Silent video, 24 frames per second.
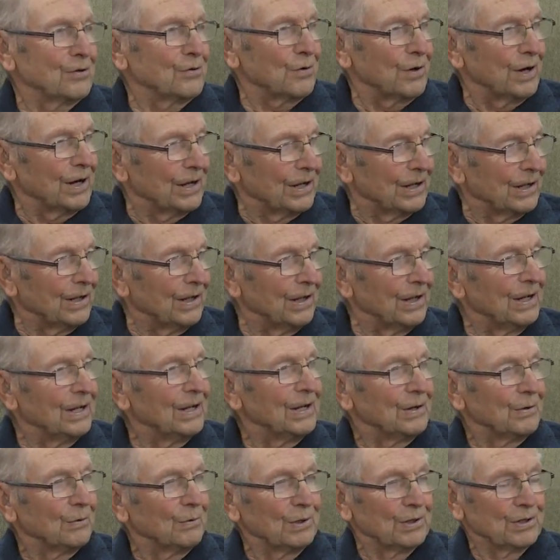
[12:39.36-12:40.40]
Trail,
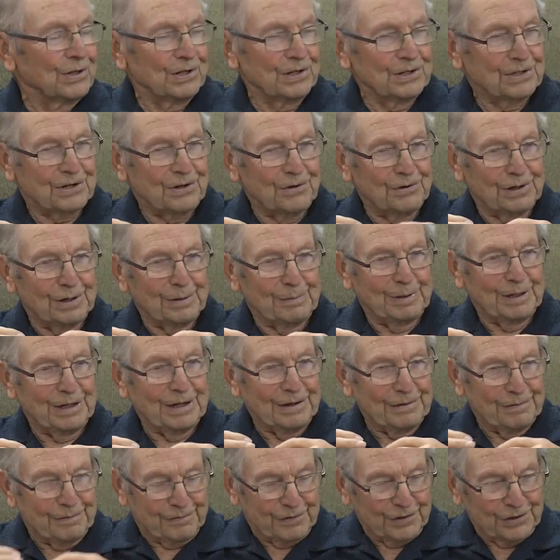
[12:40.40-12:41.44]
which is going to be
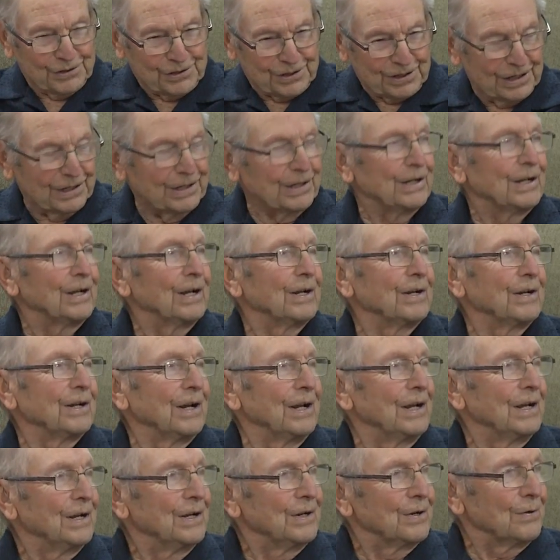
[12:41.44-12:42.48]
officially
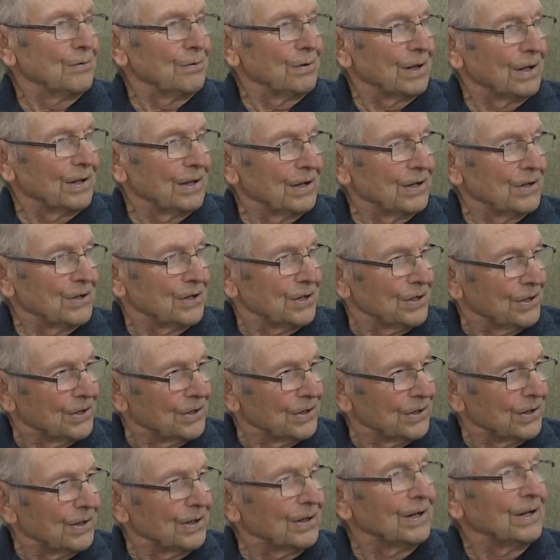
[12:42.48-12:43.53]
this
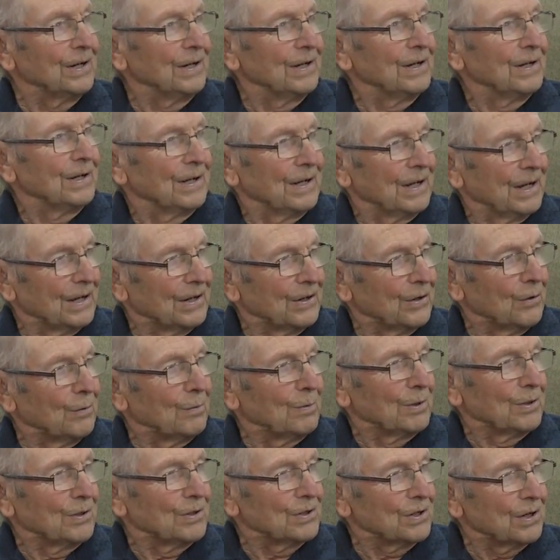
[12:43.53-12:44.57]
year. It
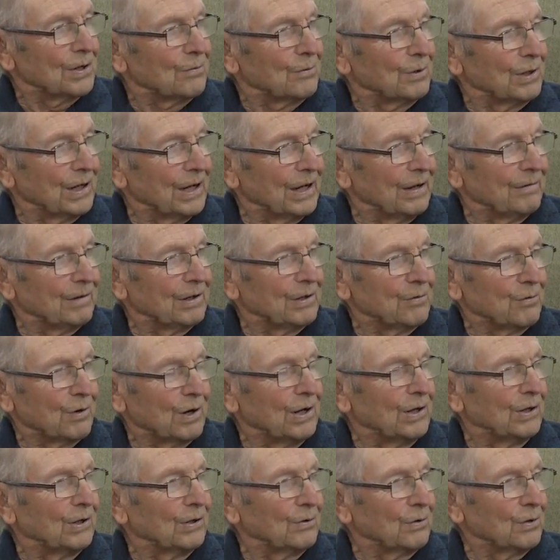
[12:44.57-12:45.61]
opens, and we have a
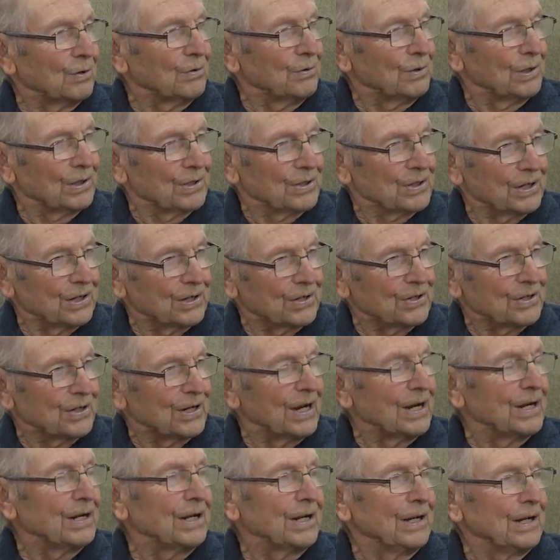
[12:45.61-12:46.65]
trail crew that's
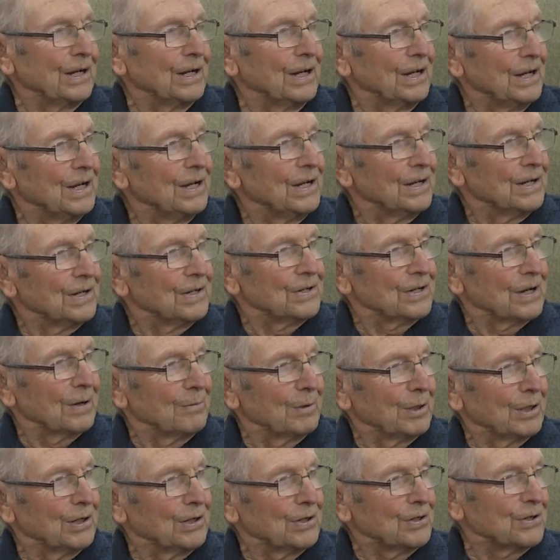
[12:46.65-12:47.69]
extending some
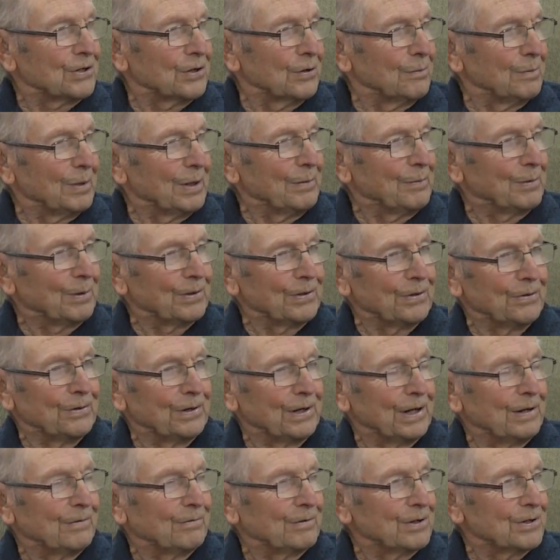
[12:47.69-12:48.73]
of this so people don't
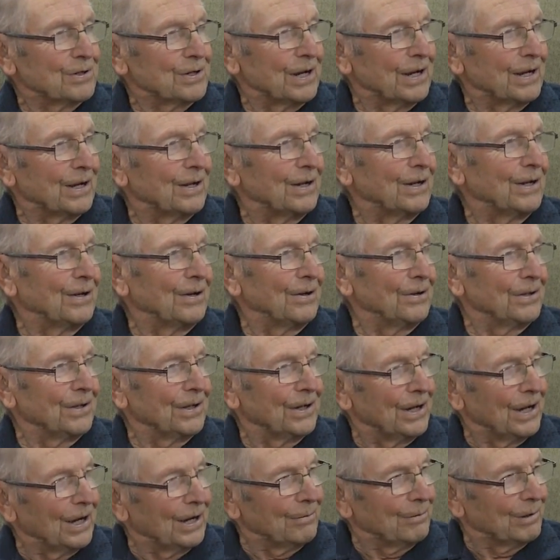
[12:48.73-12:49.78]
have to cycle along the
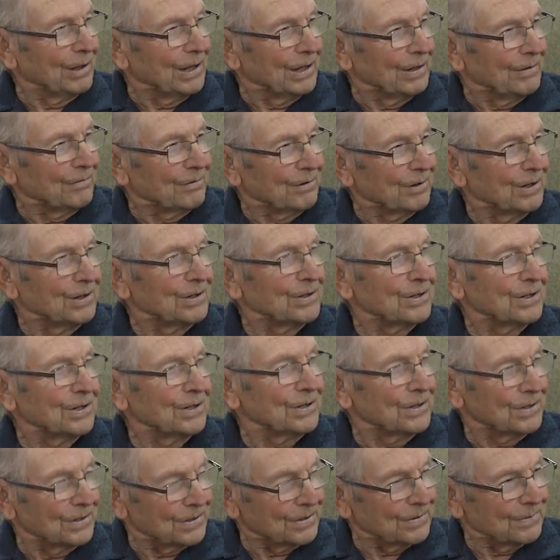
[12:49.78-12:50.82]
highway, for
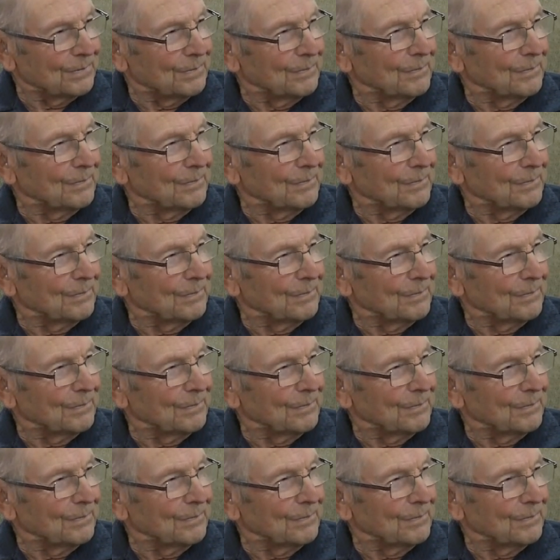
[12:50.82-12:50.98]
instance.